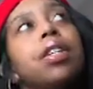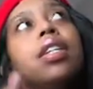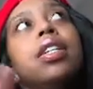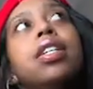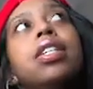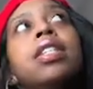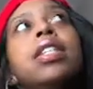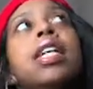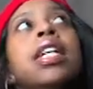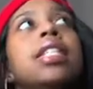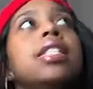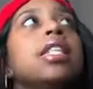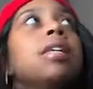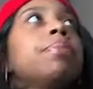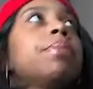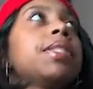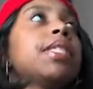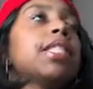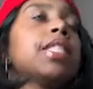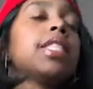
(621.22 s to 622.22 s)
Next up
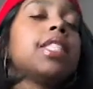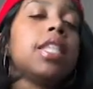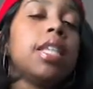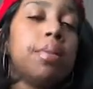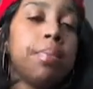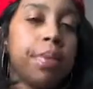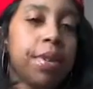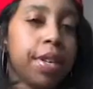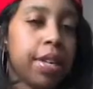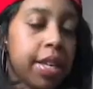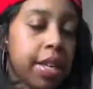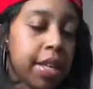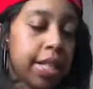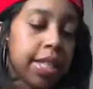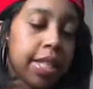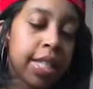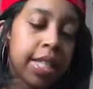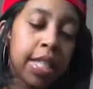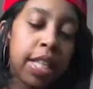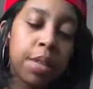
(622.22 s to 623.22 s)
is Santiba
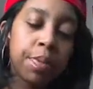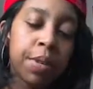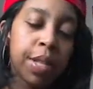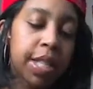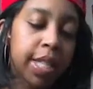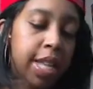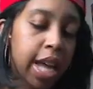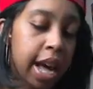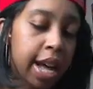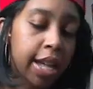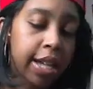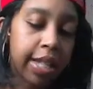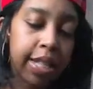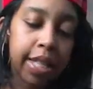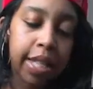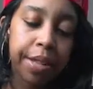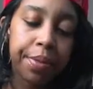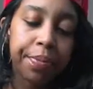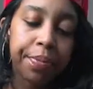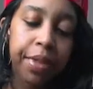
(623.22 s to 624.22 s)
and
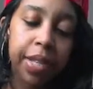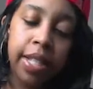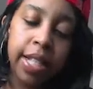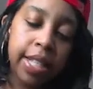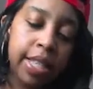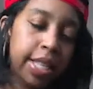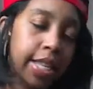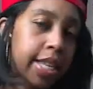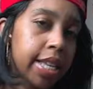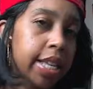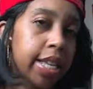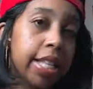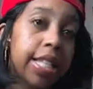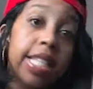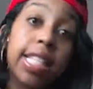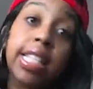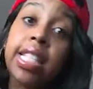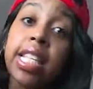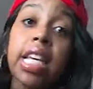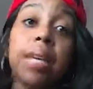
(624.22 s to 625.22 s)
Talsey. Listen here,
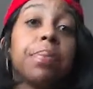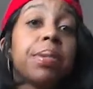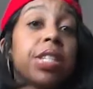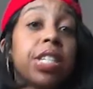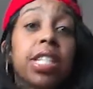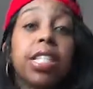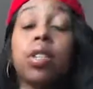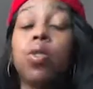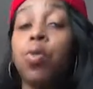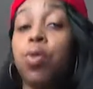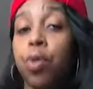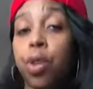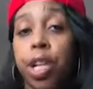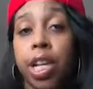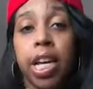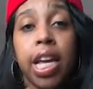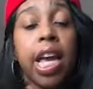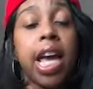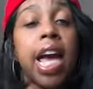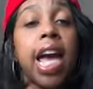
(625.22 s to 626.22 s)
Santiba just
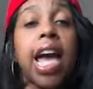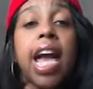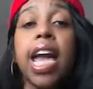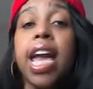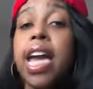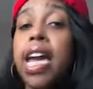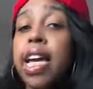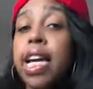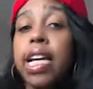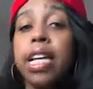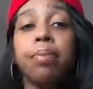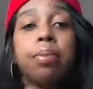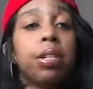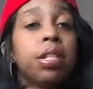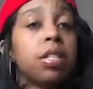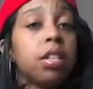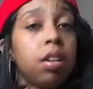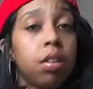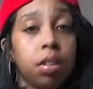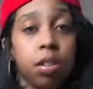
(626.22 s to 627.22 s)
horny. It could have been
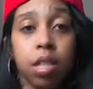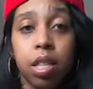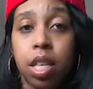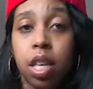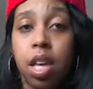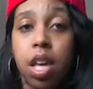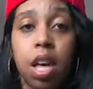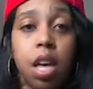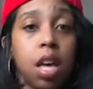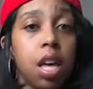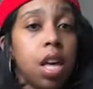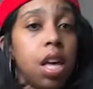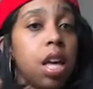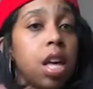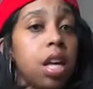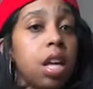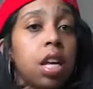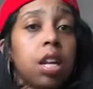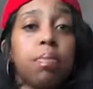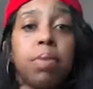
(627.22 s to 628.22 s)
Talsey.
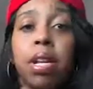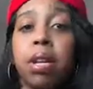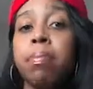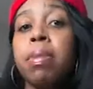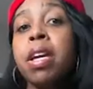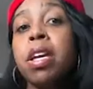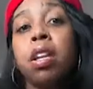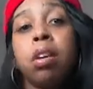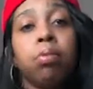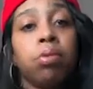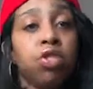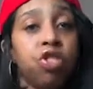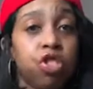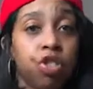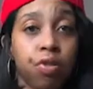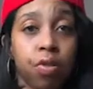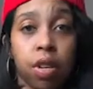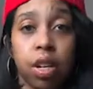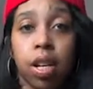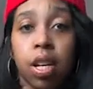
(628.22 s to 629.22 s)
It could have been a man up the
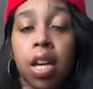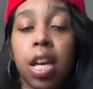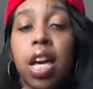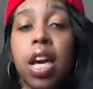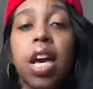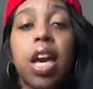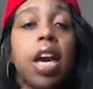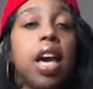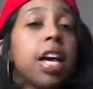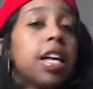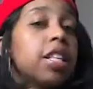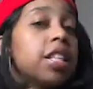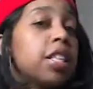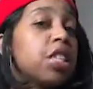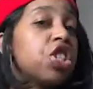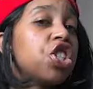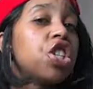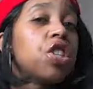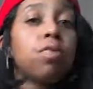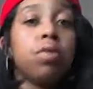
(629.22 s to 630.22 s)
street.
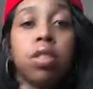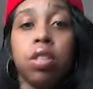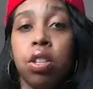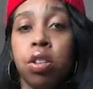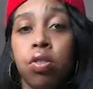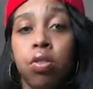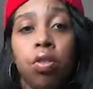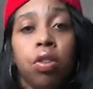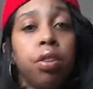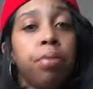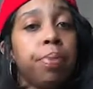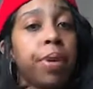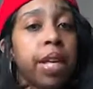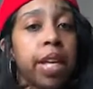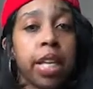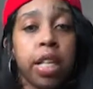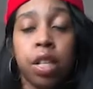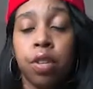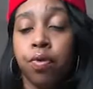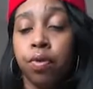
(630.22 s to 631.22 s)
She was still gonna
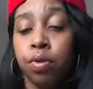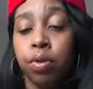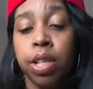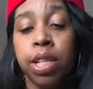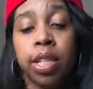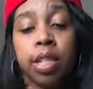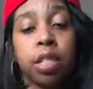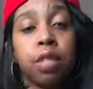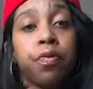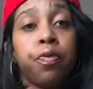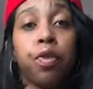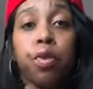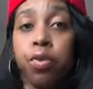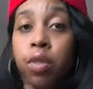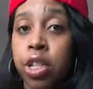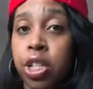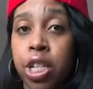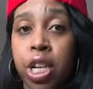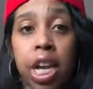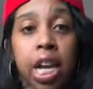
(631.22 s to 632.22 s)
play this
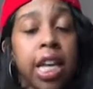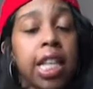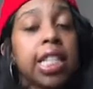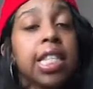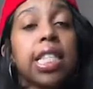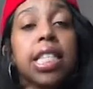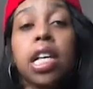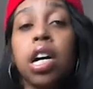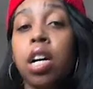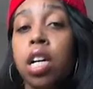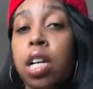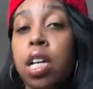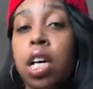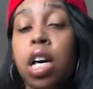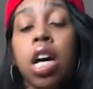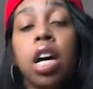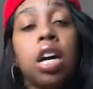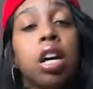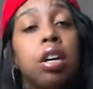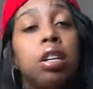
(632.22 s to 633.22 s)
foolish games.
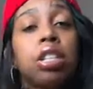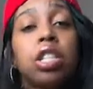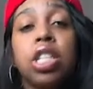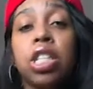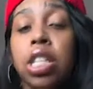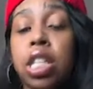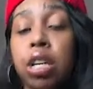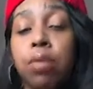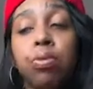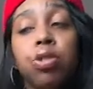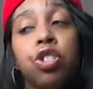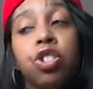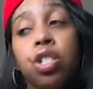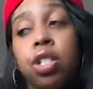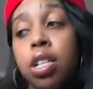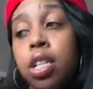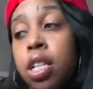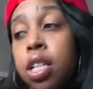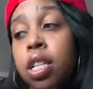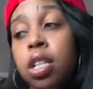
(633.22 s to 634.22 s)
Santiba just
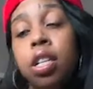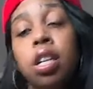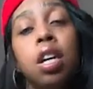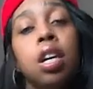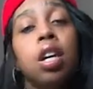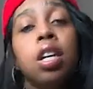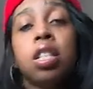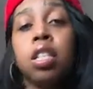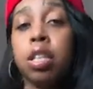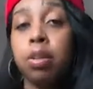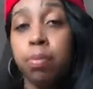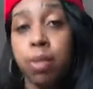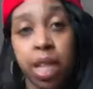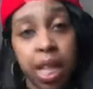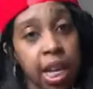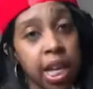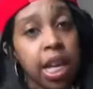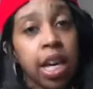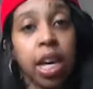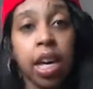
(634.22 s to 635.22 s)
need some
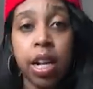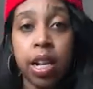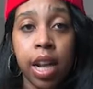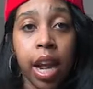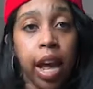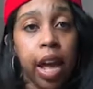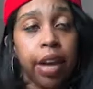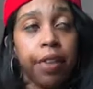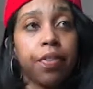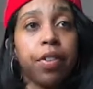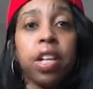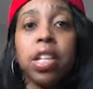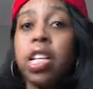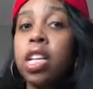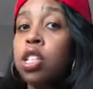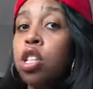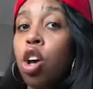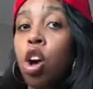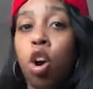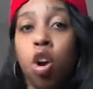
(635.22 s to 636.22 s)
D in her life, cause
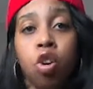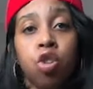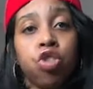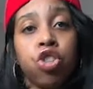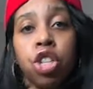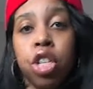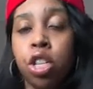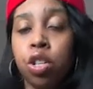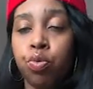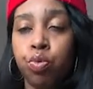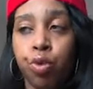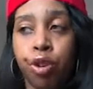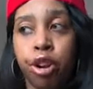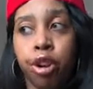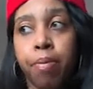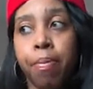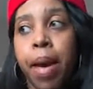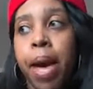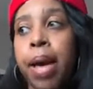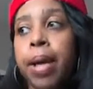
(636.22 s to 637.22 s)
that's all she is
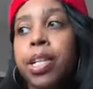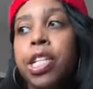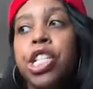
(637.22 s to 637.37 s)
worried about.